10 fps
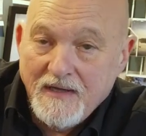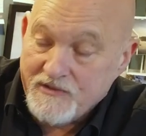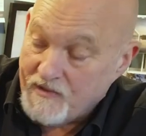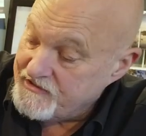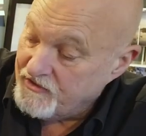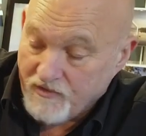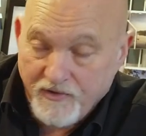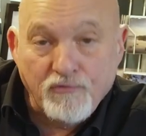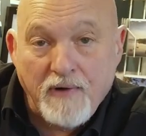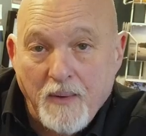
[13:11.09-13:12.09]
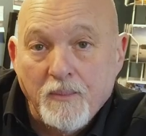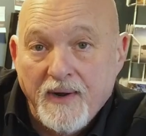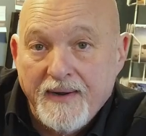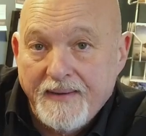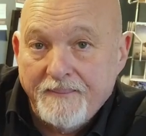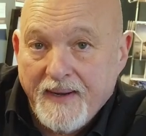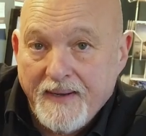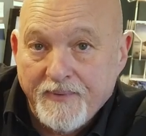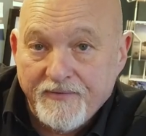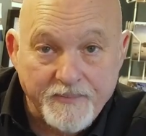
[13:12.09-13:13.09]
So it's another groundbreaking
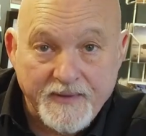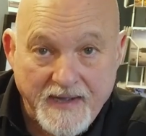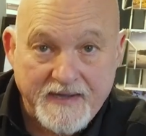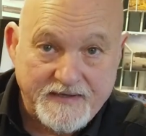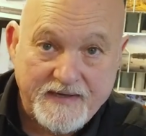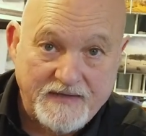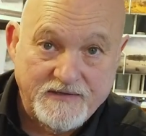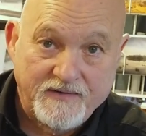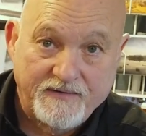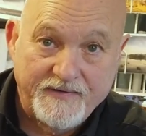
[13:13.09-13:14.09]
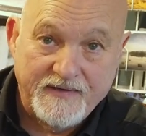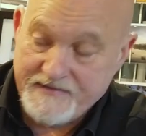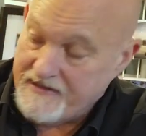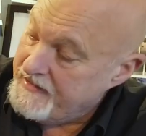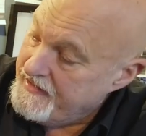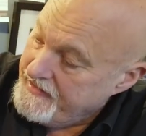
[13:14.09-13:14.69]
paper from the guys at Canson Infinity.